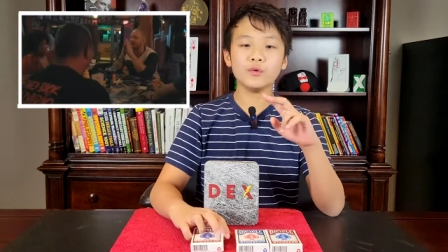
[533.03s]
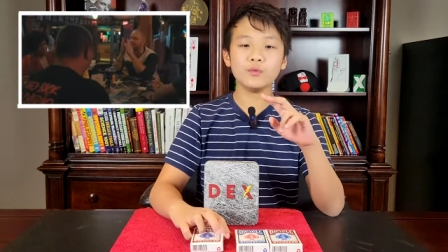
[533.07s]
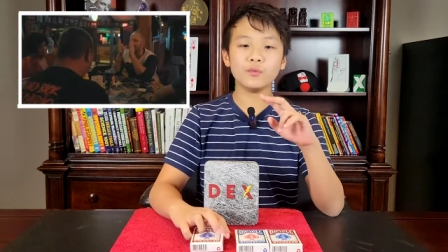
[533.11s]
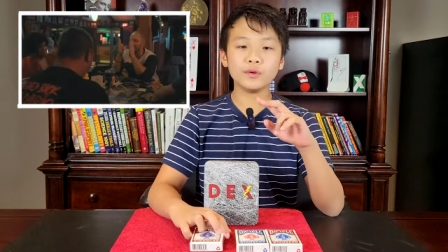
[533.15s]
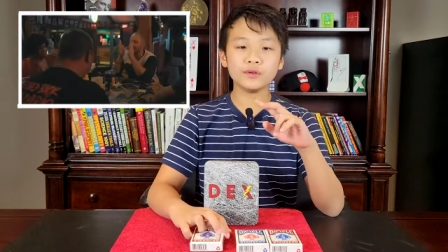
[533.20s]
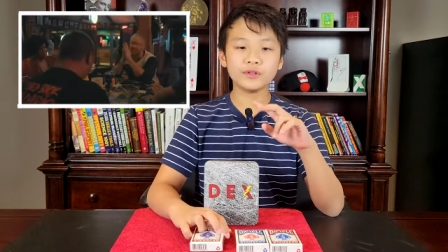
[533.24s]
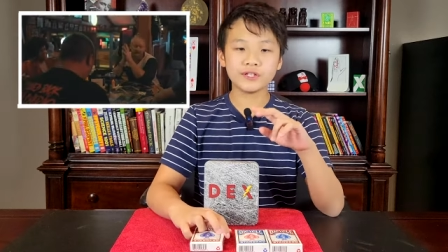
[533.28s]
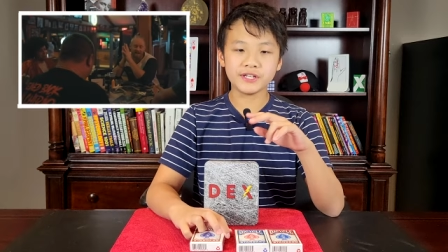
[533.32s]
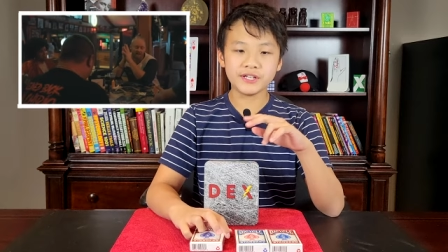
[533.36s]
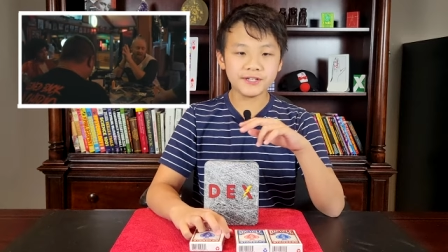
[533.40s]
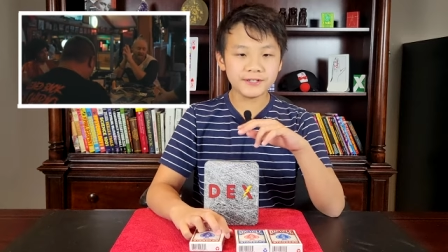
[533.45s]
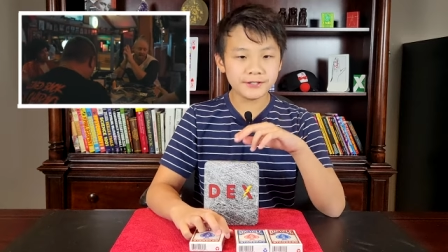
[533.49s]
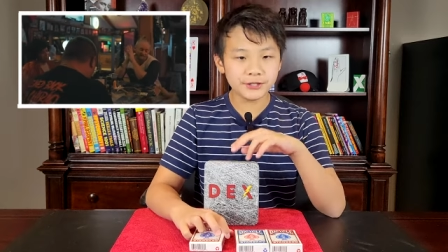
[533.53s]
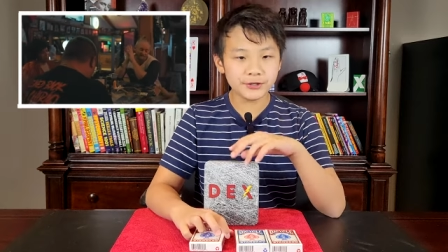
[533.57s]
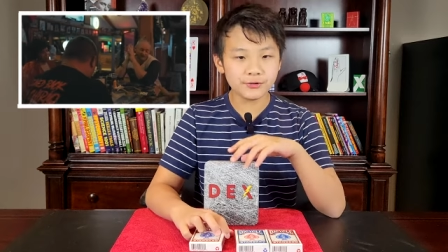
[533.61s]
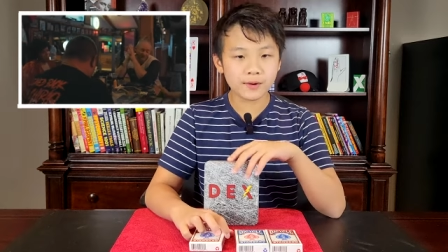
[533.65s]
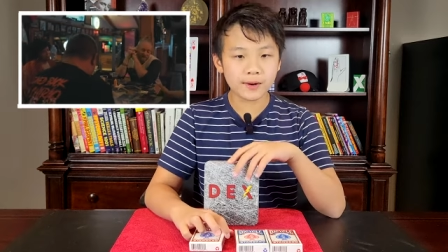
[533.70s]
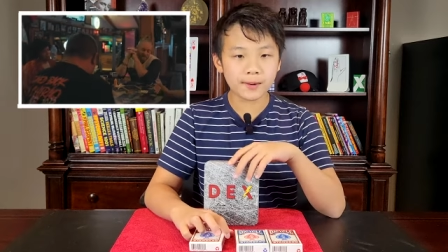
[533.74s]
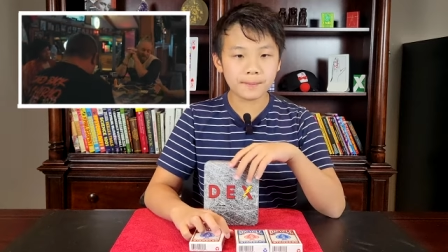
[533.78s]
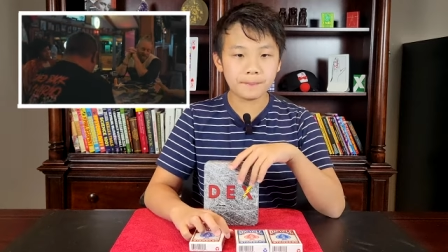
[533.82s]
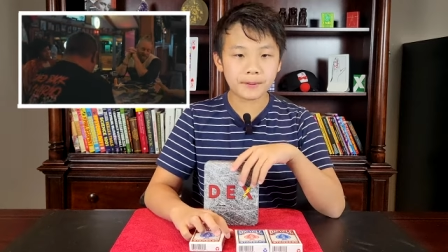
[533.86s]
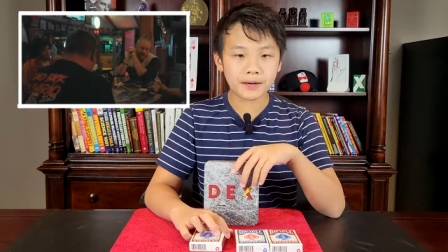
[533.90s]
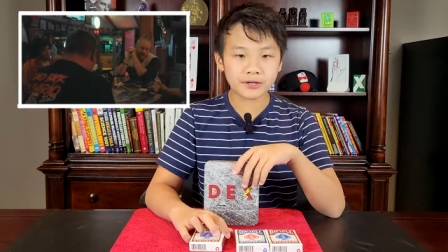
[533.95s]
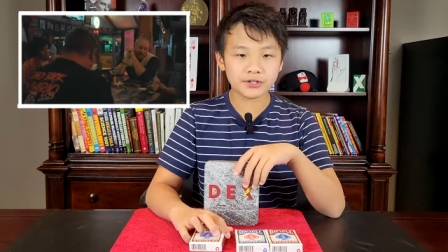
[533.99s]
will teach
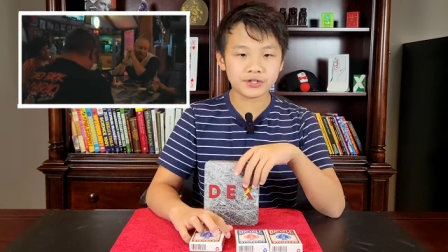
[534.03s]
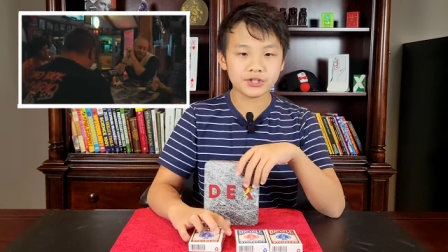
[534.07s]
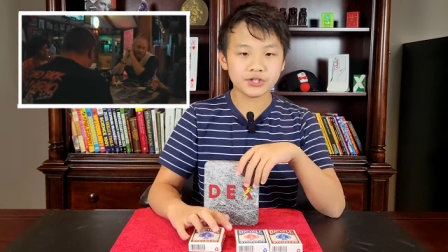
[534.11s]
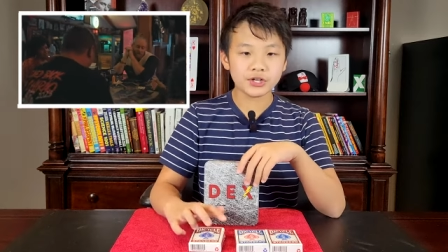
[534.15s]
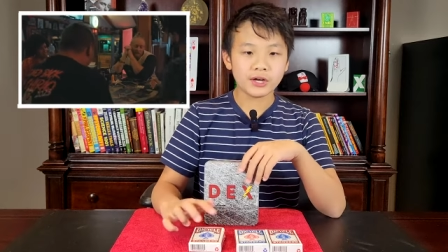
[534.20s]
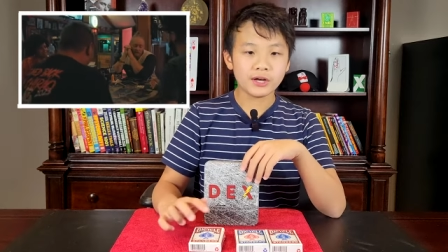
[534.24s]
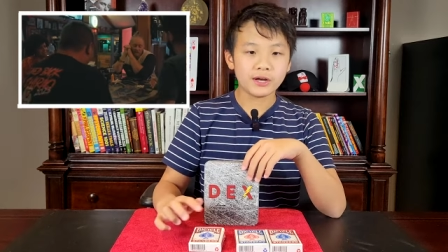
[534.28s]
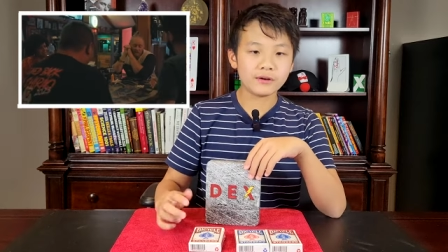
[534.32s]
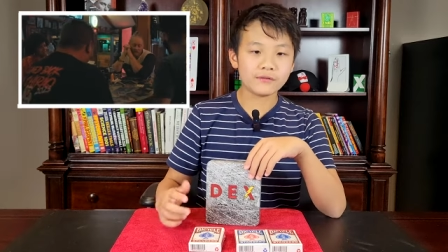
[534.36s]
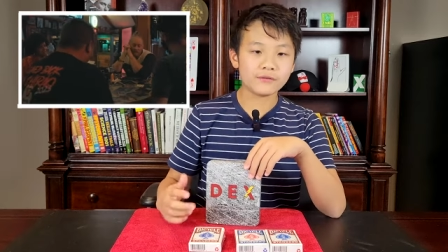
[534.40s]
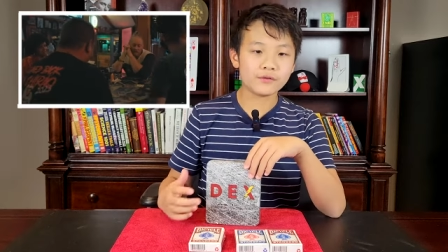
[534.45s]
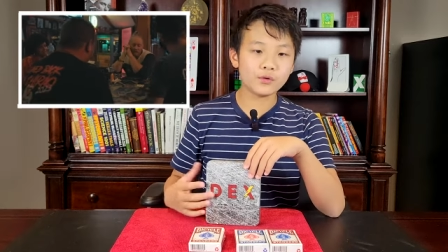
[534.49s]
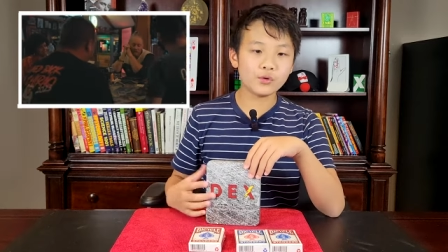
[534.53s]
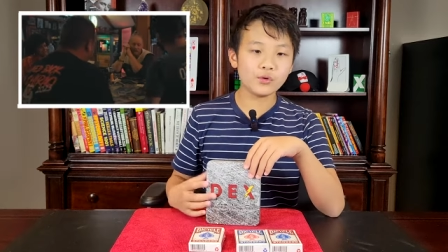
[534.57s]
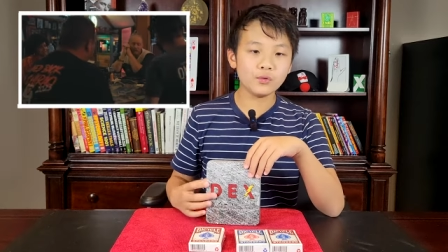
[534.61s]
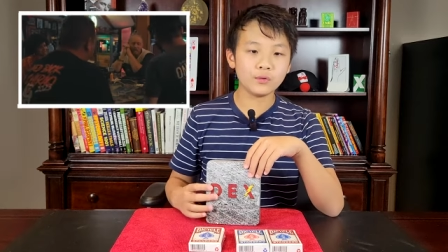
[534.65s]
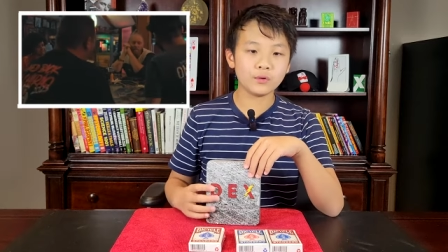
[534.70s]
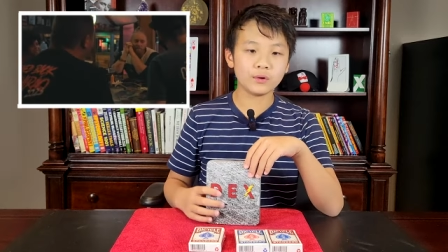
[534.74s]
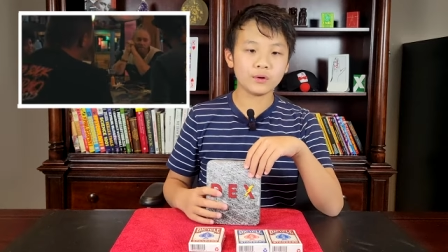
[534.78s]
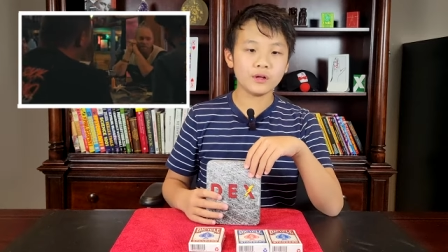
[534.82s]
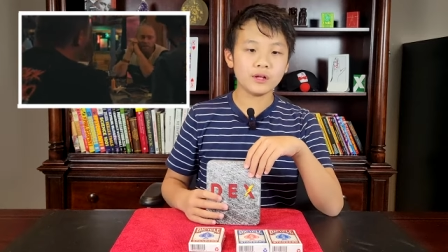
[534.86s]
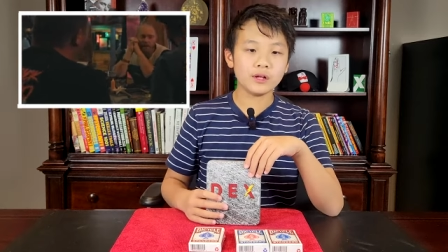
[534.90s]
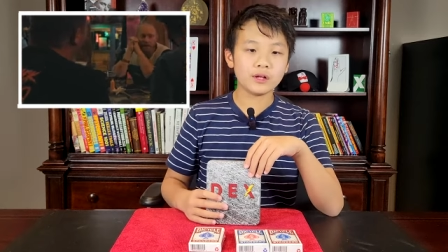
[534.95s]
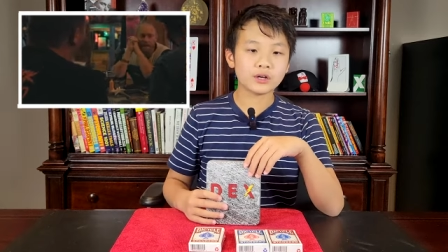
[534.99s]
you a bunch of
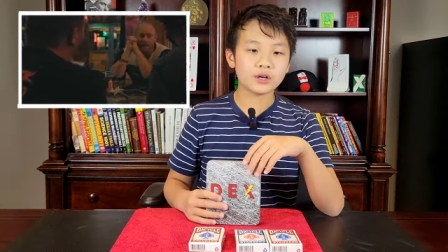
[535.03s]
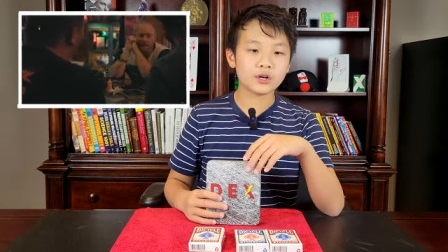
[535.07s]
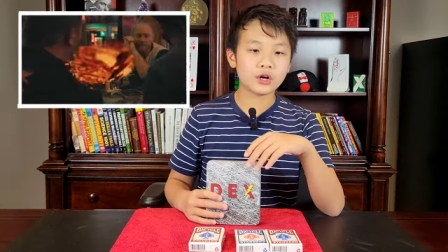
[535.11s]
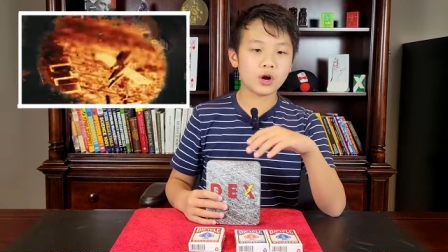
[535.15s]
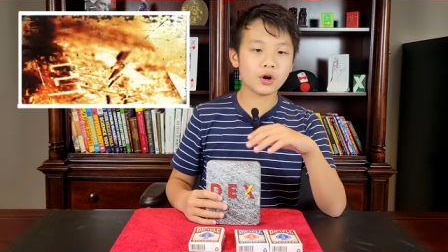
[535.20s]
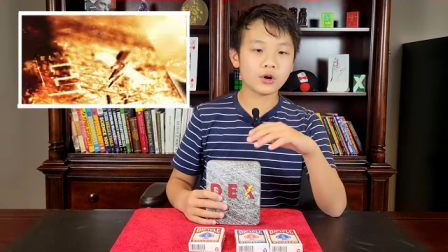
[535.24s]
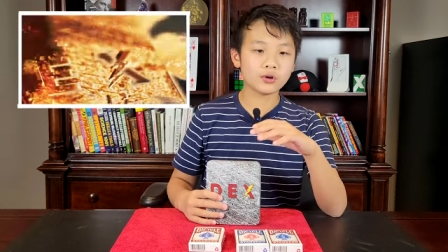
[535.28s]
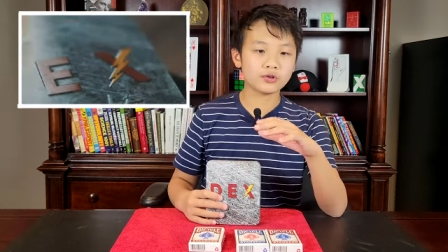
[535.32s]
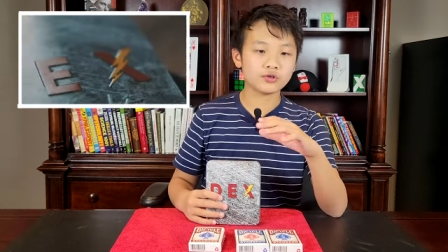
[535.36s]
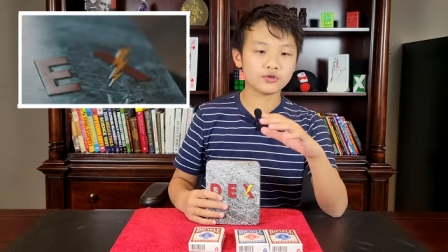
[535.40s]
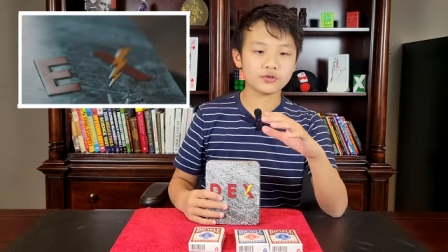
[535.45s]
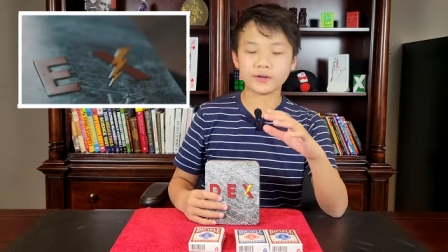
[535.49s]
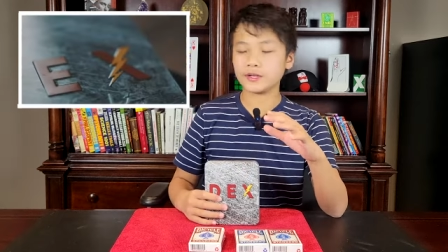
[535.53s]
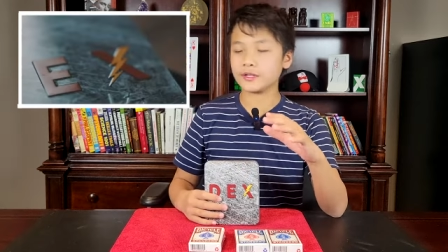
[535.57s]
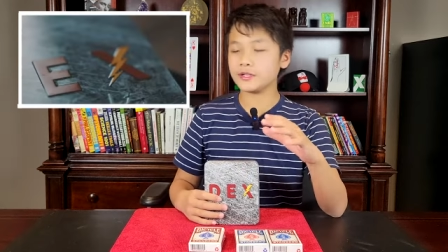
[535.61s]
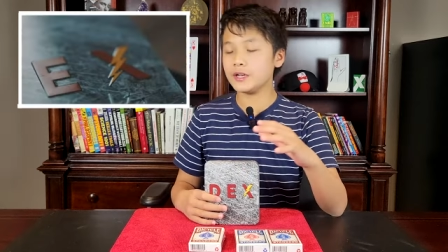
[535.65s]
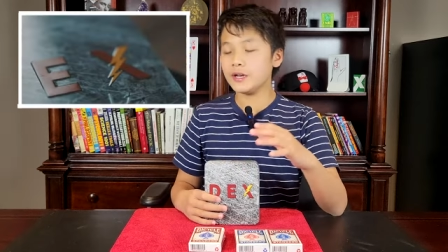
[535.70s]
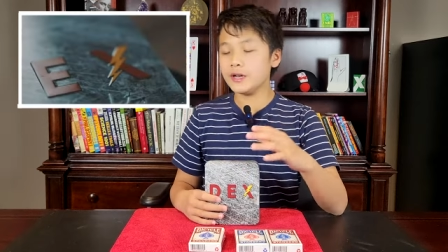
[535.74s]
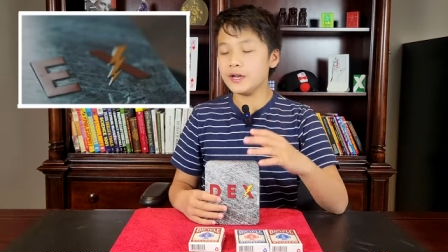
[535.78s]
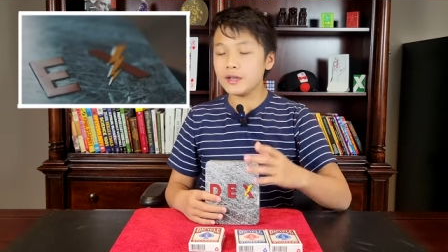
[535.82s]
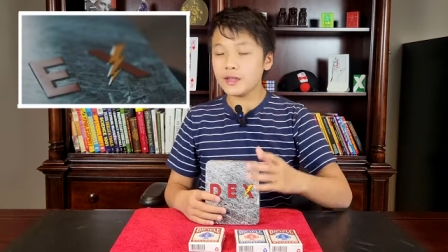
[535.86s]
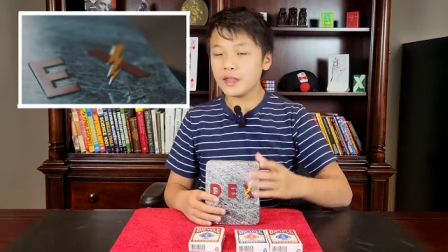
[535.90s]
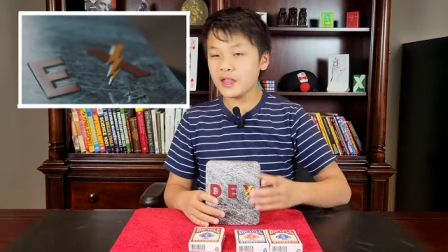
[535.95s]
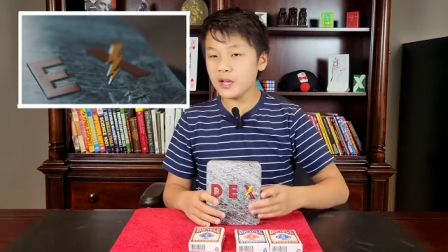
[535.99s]
cool card tricks.